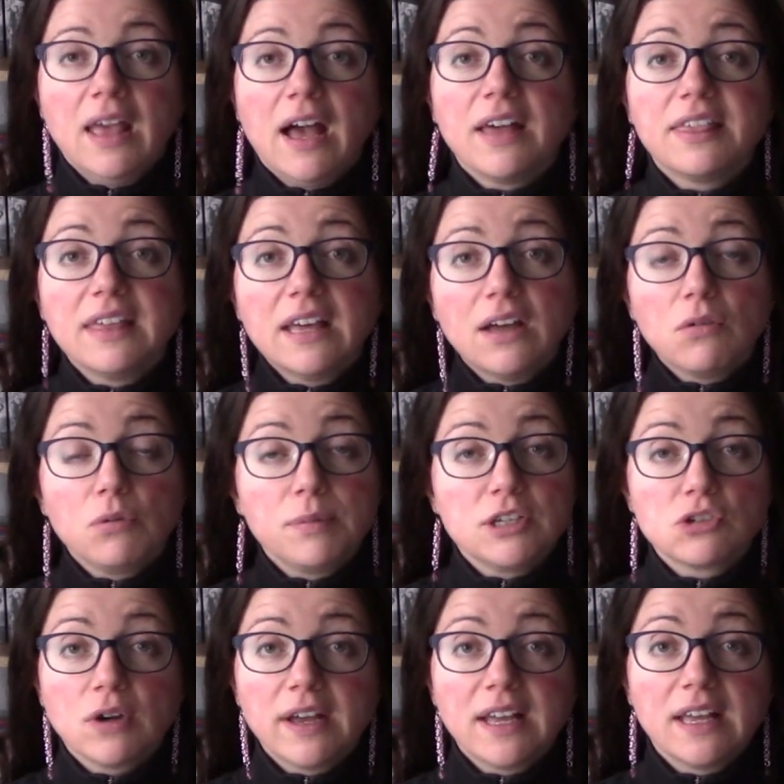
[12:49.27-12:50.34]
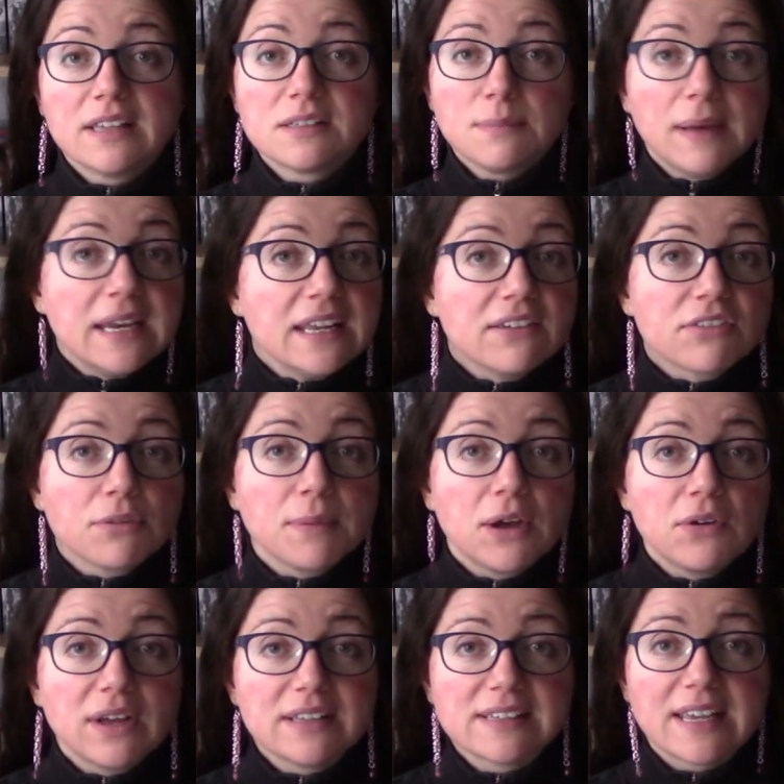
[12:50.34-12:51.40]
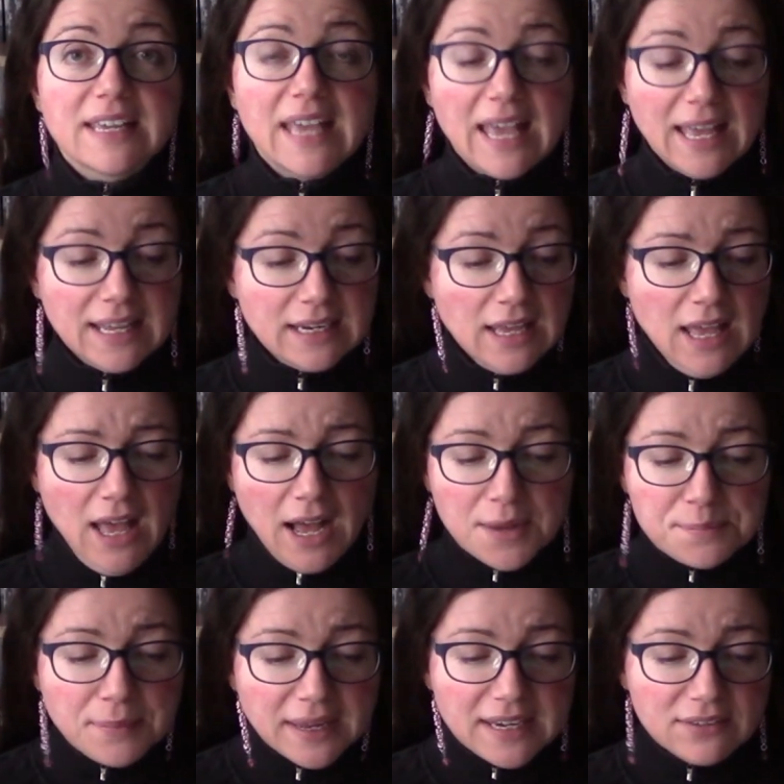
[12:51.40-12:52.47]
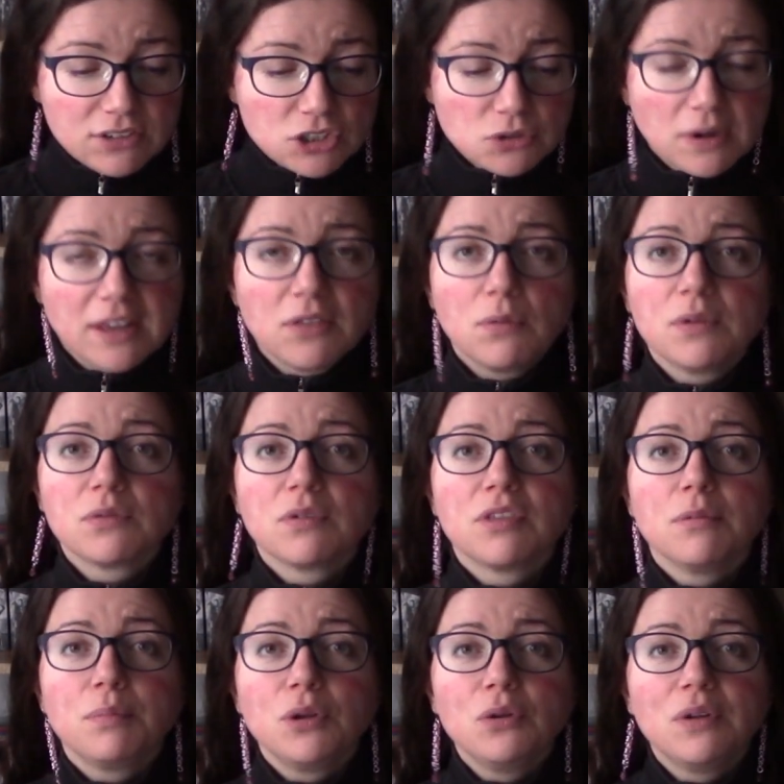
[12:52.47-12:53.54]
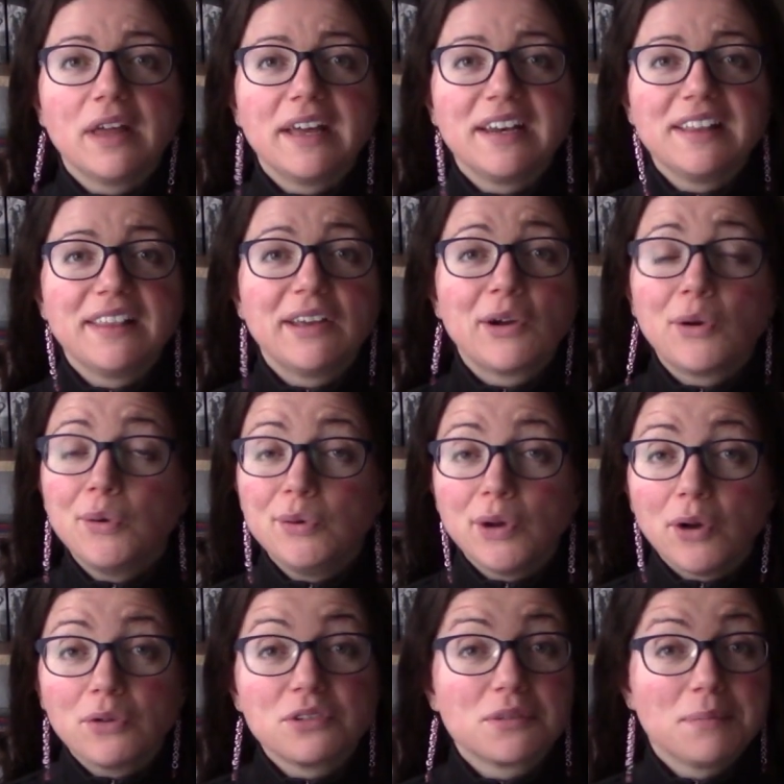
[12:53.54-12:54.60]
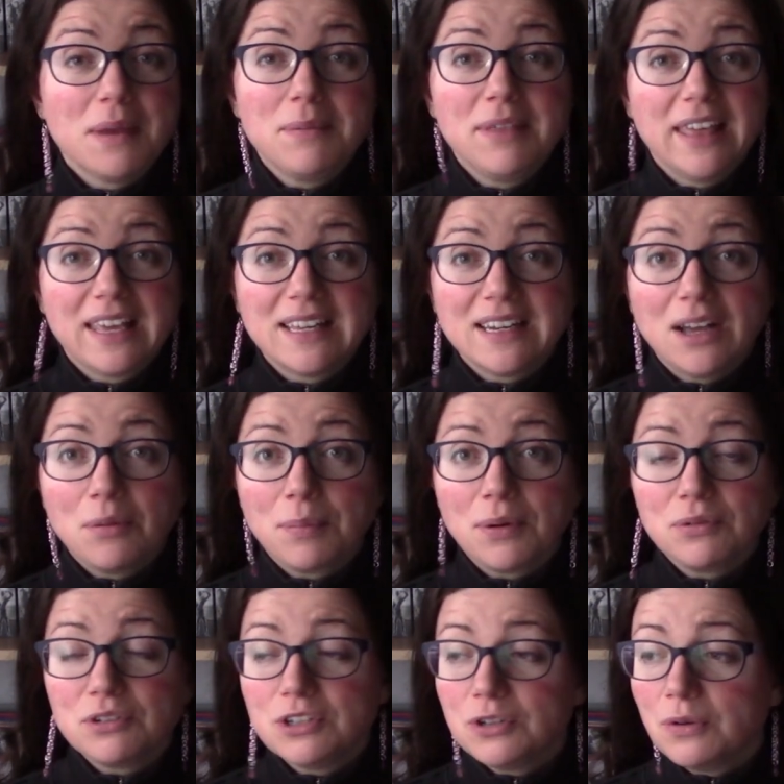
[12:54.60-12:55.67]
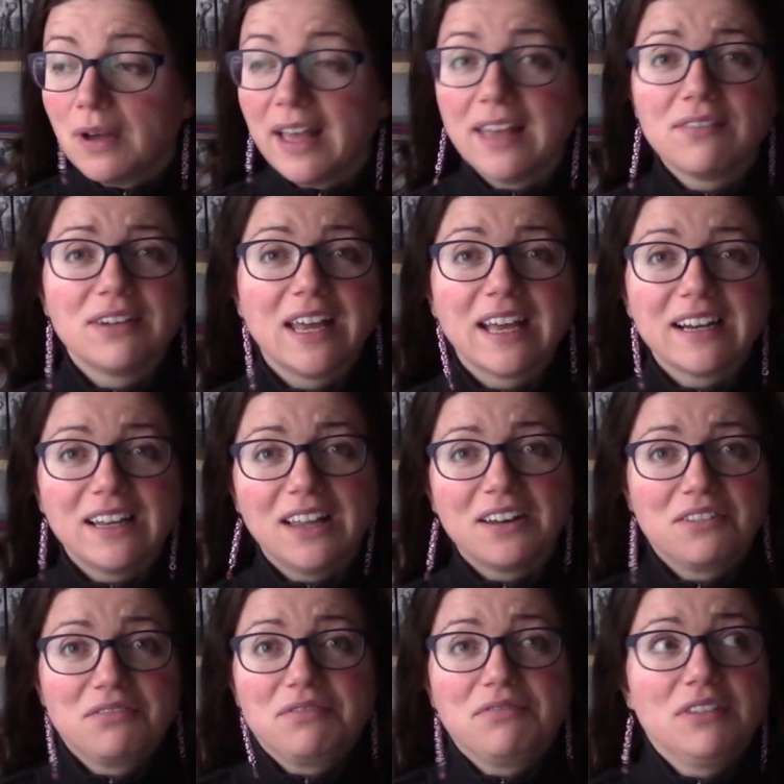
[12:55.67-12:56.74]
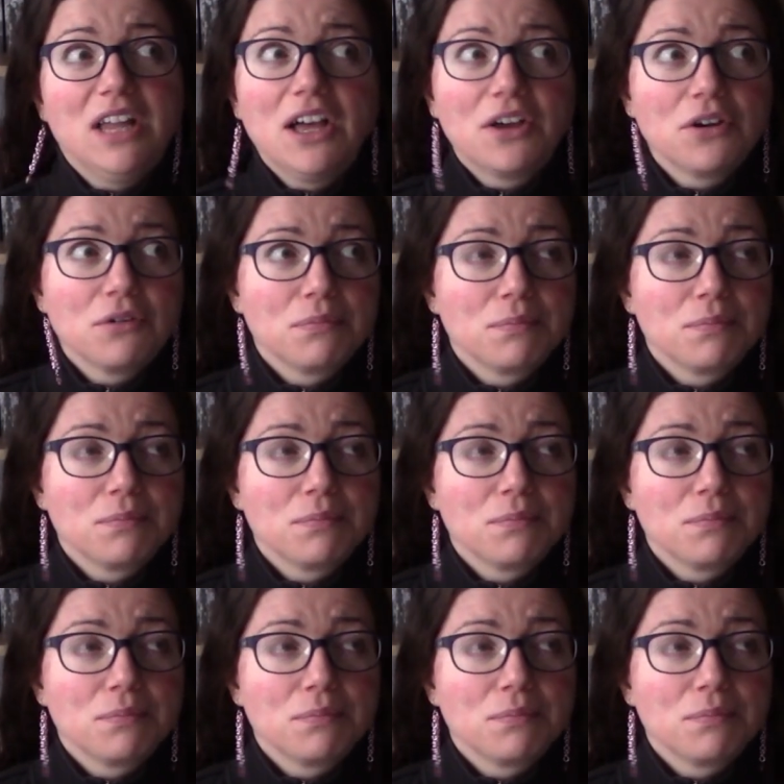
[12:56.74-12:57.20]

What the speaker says: I think I will be trying as many of them out as I can. I might even try the ones with the blue light in there. Who knows? Maybe they can help out too. I haven't had a lot of luck